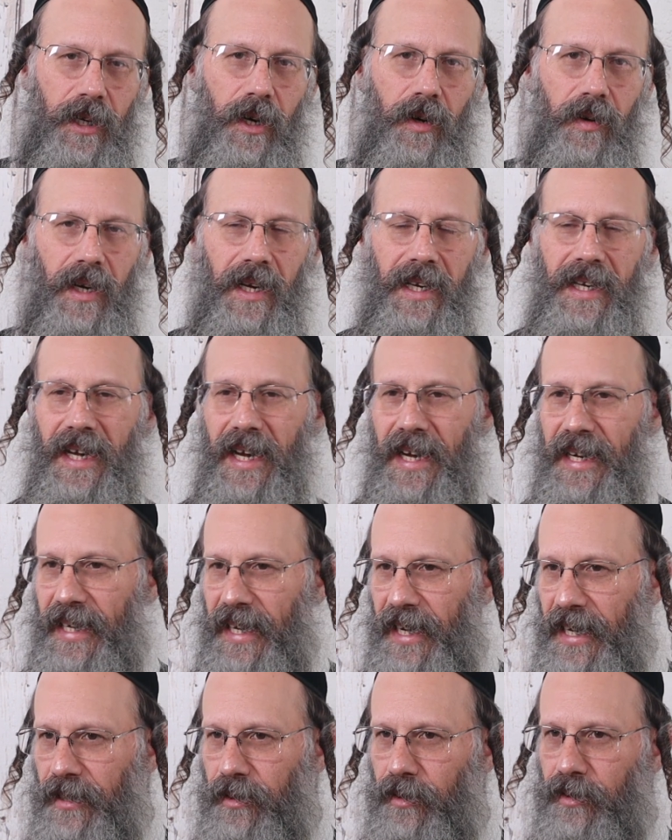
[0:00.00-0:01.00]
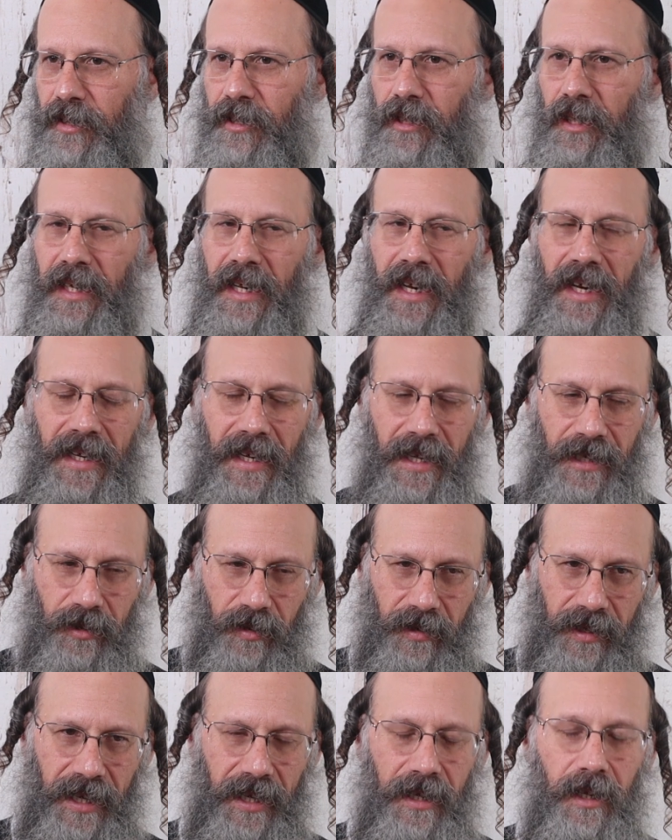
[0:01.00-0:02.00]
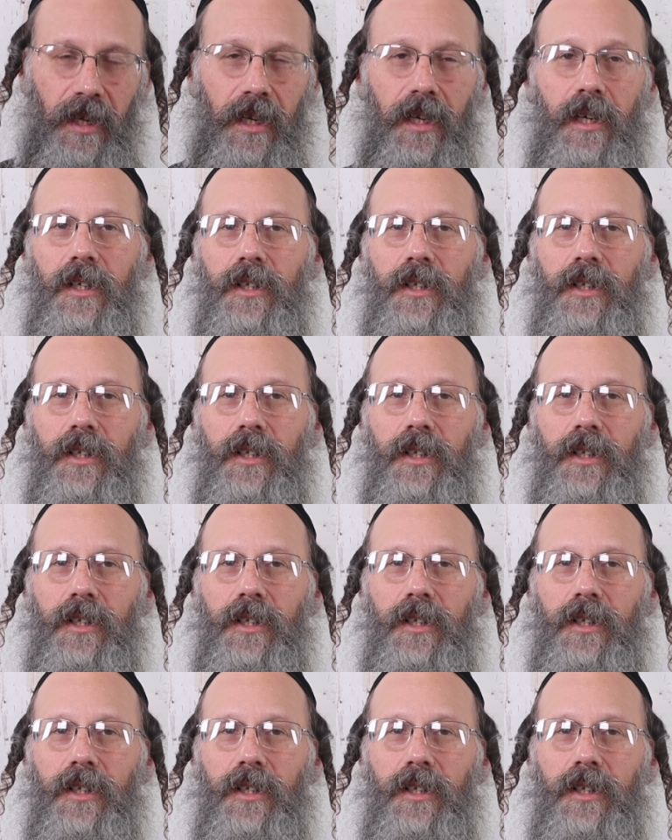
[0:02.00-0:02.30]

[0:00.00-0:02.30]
I can't handle this, I can't handle that.